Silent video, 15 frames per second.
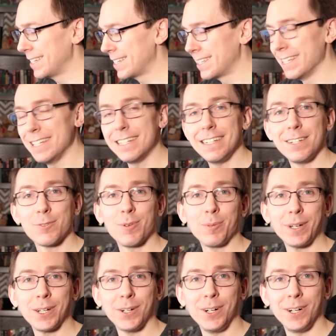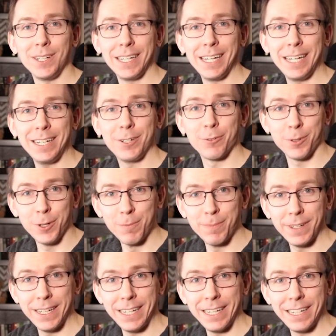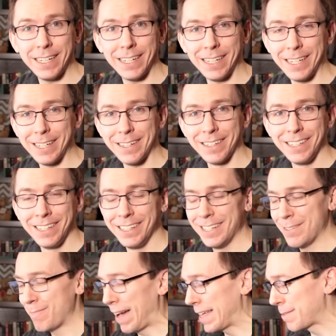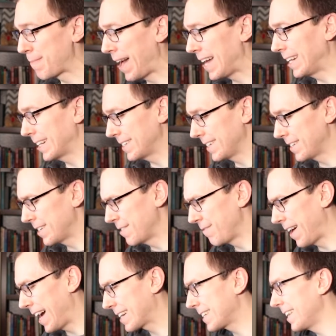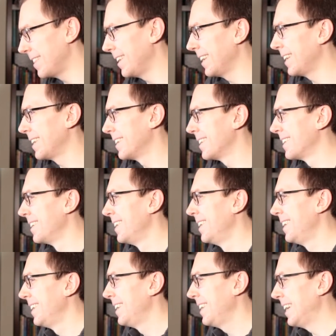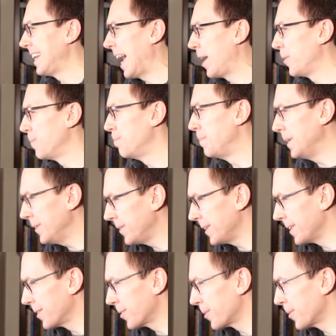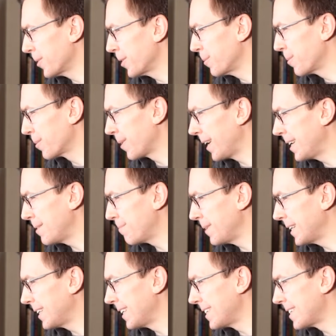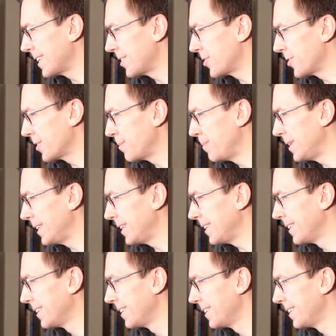This is what we call a group in mathematics. It's, in fact, I think an abelian group, right? Because it should be